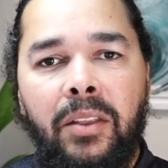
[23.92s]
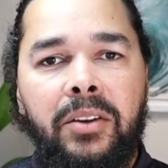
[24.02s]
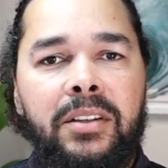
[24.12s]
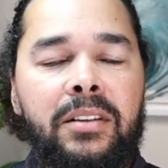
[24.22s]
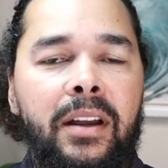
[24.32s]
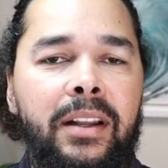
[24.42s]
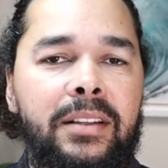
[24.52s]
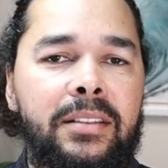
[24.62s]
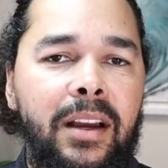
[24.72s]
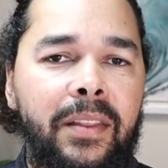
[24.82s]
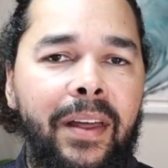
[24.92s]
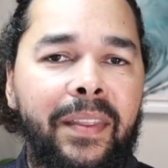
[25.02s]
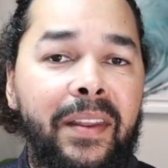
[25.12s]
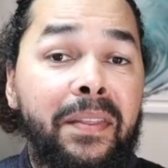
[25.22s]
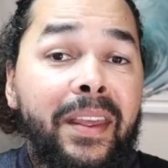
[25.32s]
They're designing a site that
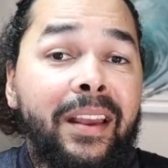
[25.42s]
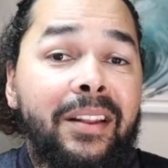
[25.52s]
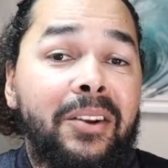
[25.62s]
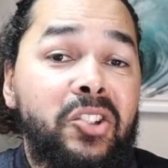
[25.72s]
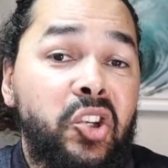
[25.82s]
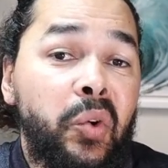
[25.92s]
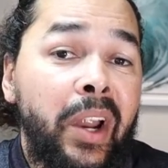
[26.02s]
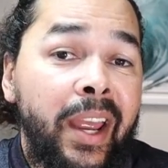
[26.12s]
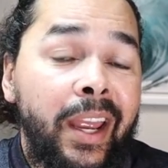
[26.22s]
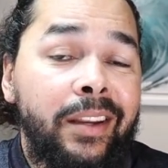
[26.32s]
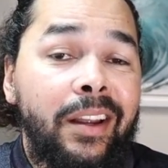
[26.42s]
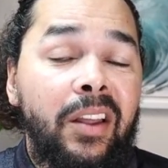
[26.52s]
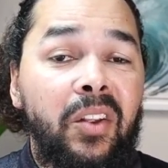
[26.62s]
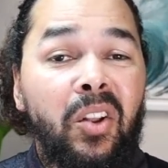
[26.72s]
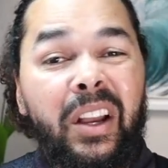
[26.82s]
they think it looks great.
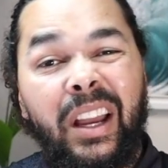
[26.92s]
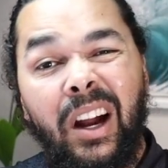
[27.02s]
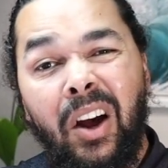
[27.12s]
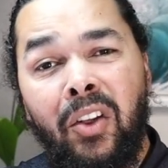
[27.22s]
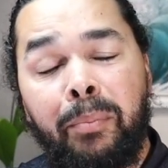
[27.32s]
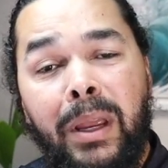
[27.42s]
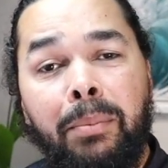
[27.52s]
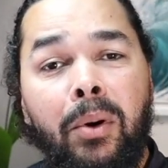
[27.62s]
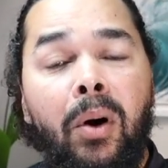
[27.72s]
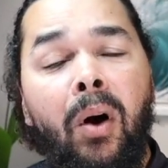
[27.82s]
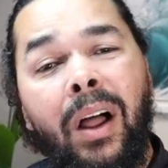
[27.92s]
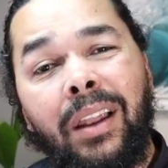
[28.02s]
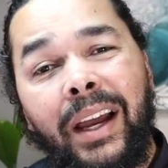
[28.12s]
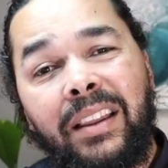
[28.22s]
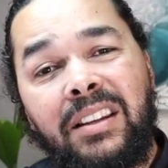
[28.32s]
They're looking at other people. Oh, I
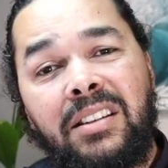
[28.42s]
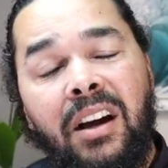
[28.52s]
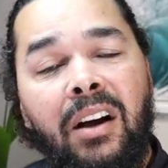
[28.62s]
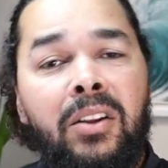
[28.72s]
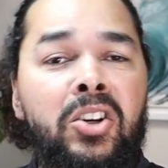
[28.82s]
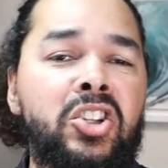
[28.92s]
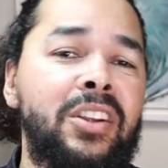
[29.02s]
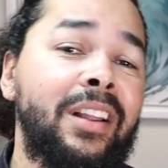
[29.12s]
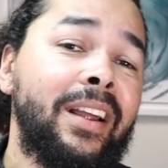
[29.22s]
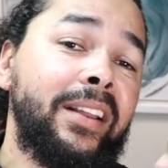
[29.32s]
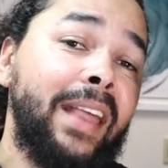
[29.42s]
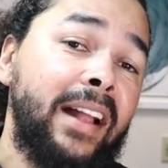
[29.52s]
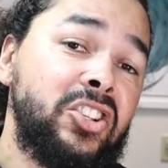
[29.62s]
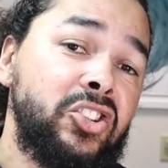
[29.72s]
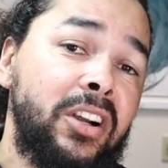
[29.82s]
like these colors. I like
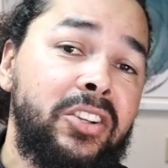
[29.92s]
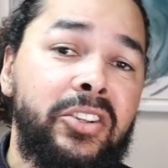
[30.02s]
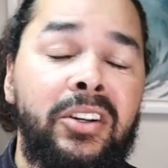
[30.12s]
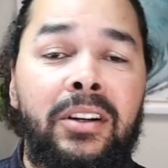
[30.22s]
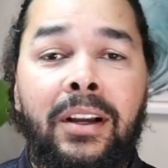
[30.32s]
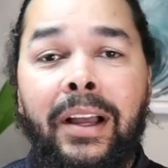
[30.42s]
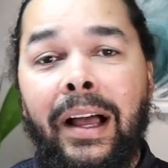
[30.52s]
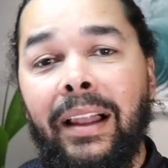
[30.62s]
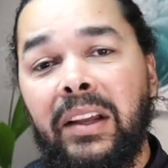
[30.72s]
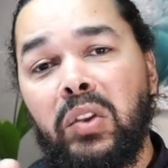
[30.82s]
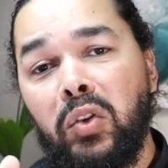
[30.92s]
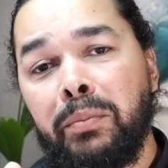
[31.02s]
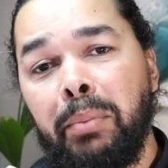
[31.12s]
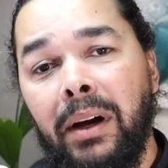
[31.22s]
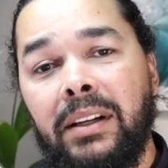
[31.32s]
that structure. I like those
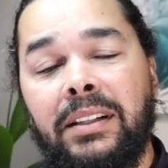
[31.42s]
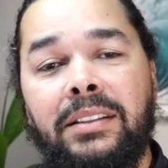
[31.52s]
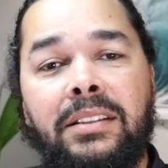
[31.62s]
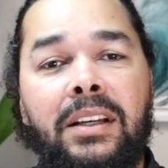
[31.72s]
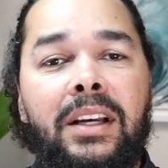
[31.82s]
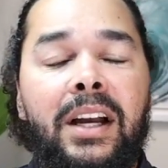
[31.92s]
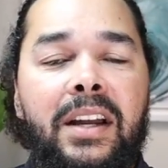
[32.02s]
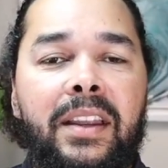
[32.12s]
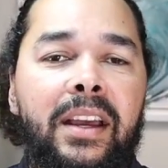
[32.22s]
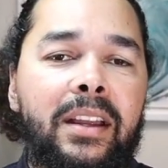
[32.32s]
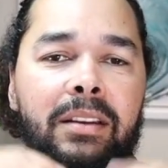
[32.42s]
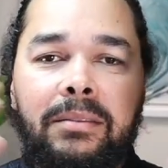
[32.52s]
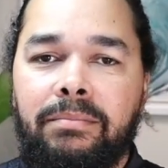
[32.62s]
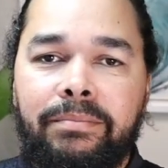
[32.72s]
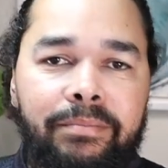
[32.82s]
buttons. And then